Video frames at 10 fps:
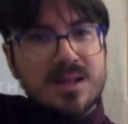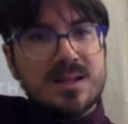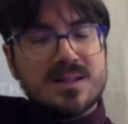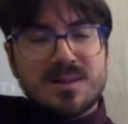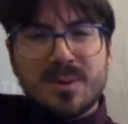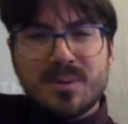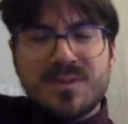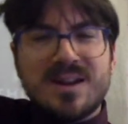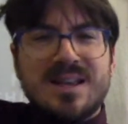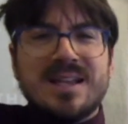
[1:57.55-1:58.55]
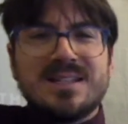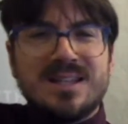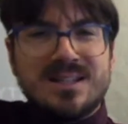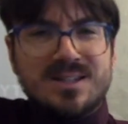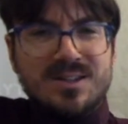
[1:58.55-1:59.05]
Some people find it
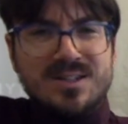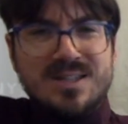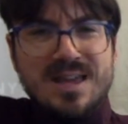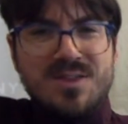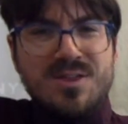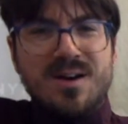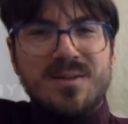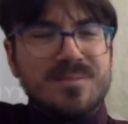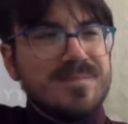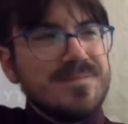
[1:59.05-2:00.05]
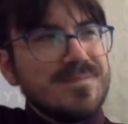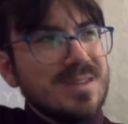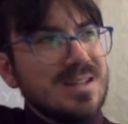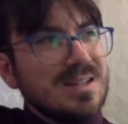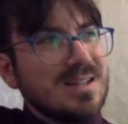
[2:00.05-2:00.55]
easier to use their thumb.
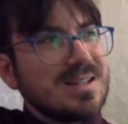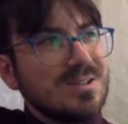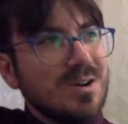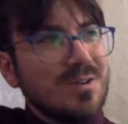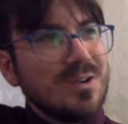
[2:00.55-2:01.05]
It's not